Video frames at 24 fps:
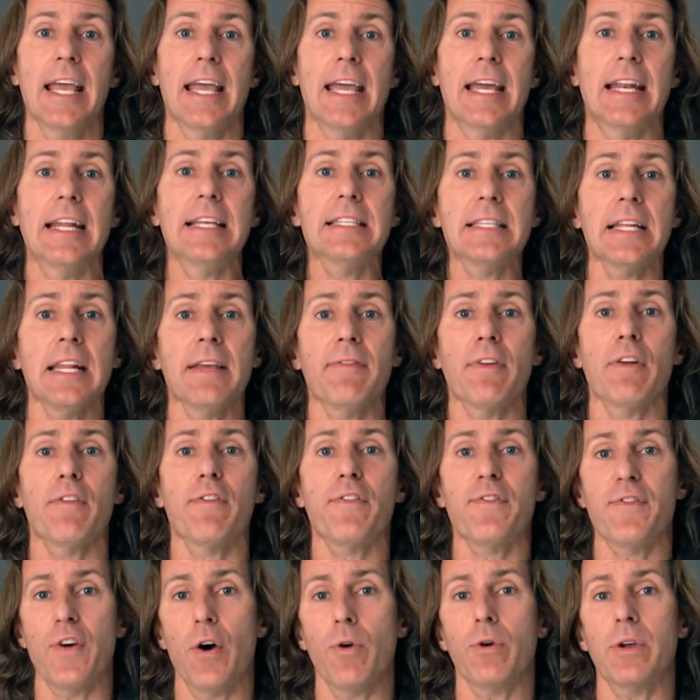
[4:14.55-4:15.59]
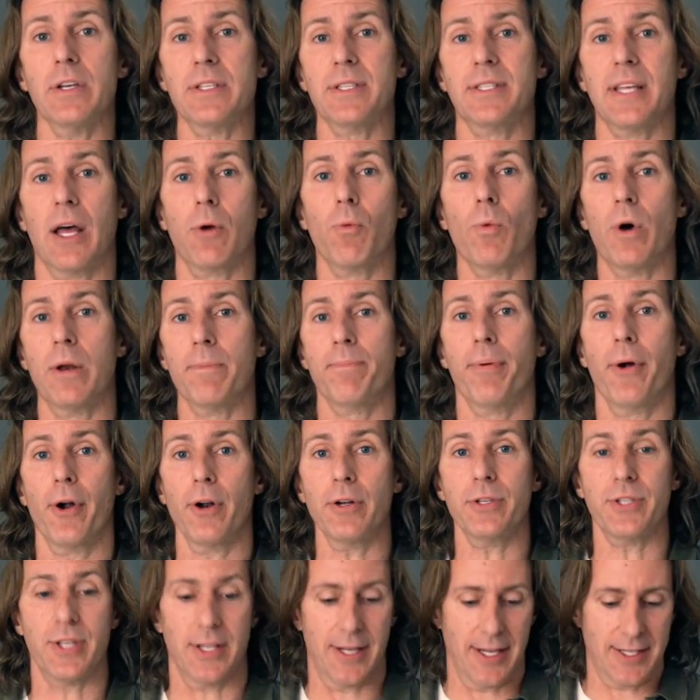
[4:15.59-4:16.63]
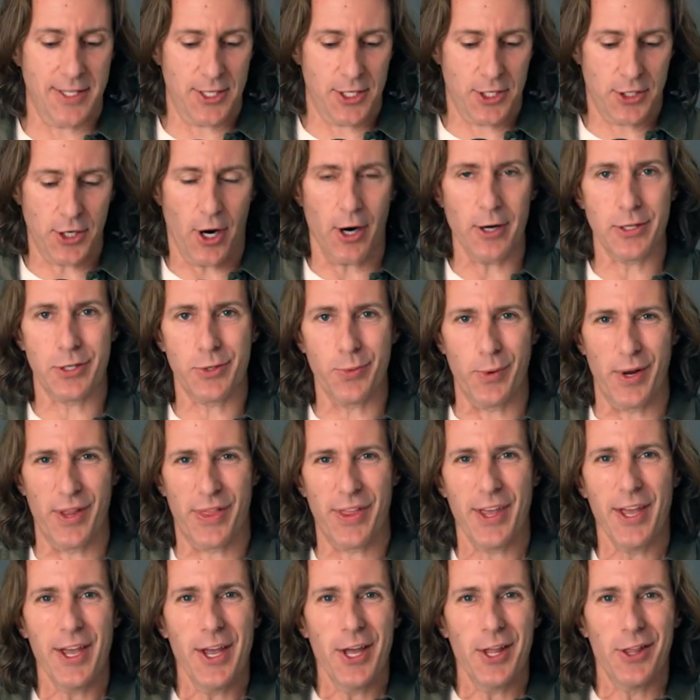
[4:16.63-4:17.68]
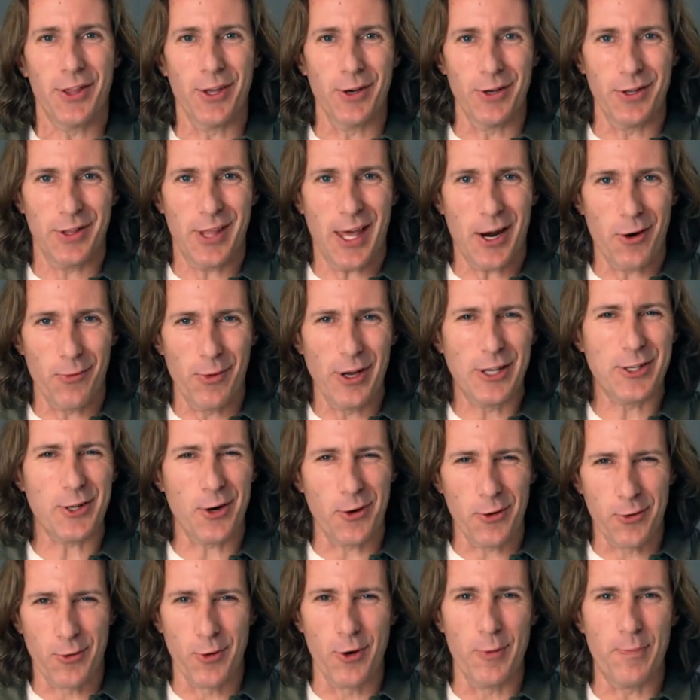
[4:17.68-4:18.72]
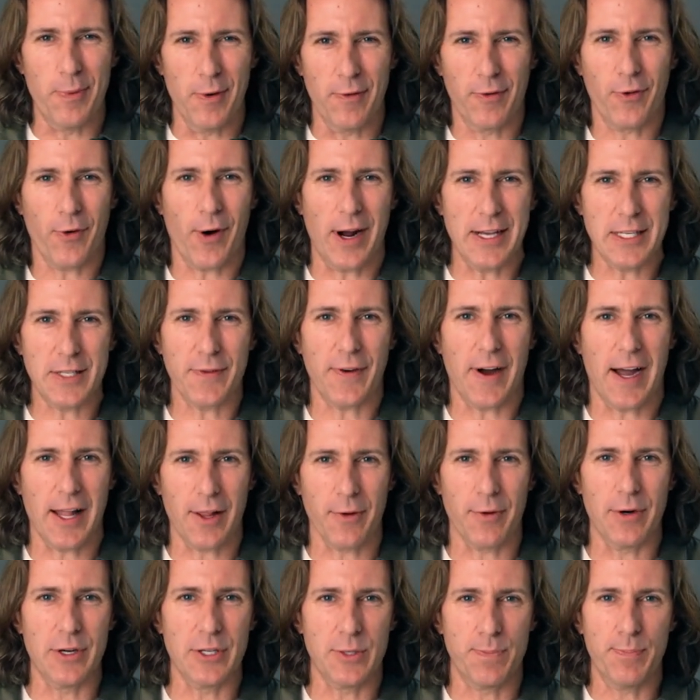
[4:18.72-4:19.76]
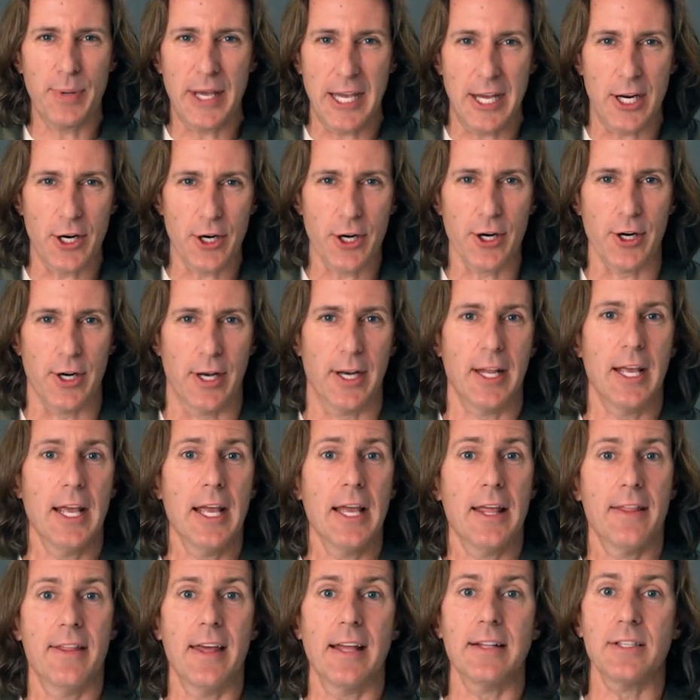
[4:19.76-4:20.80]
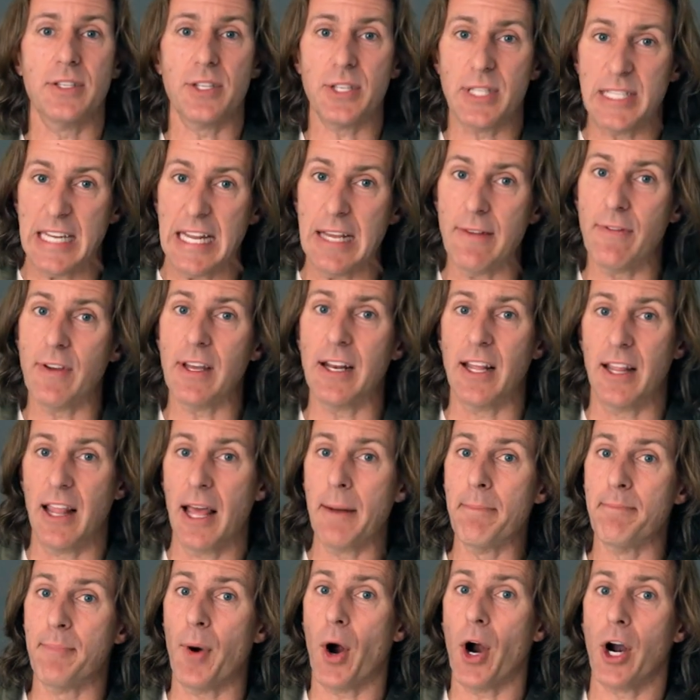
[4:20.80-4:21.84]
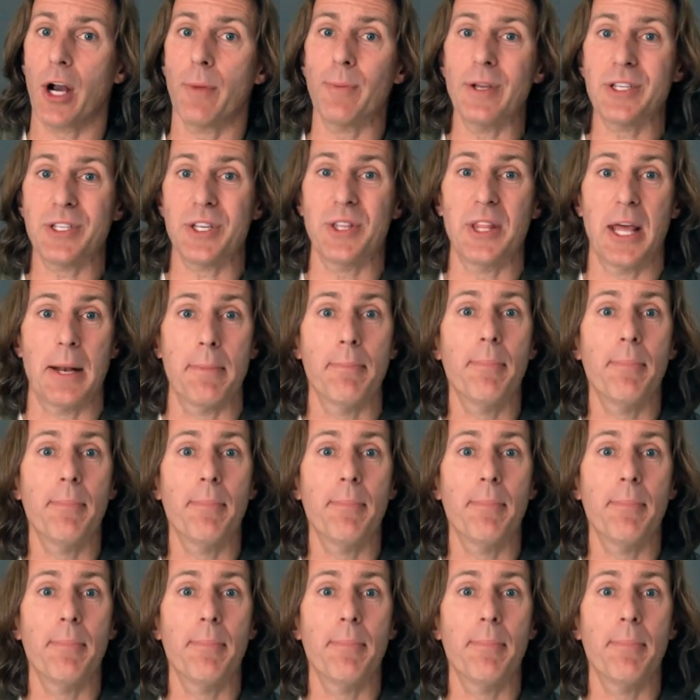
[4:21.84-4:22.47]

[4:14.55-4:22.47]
It isn't even focused on one person. It starts with that original group of Christ followers, Peter, and then Stephen, and then Barnabas, and then